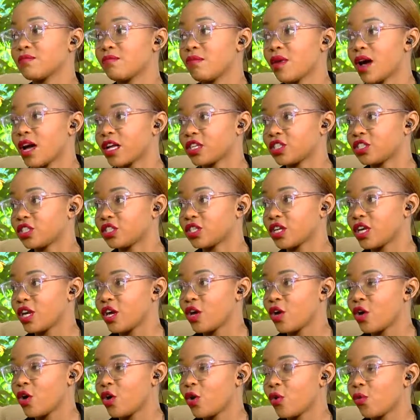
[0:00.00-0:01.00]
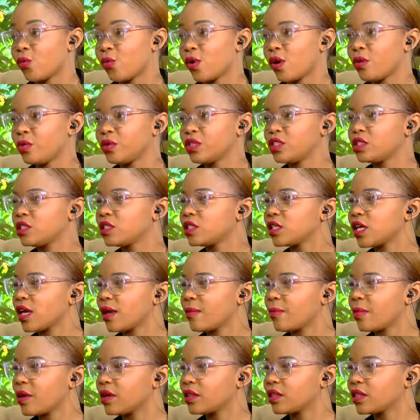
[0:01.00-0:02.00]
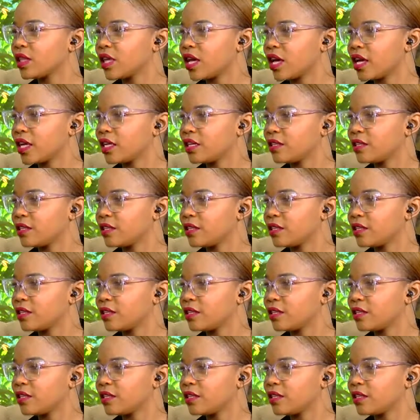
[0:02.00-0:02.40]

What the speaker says: much. What would you say about that?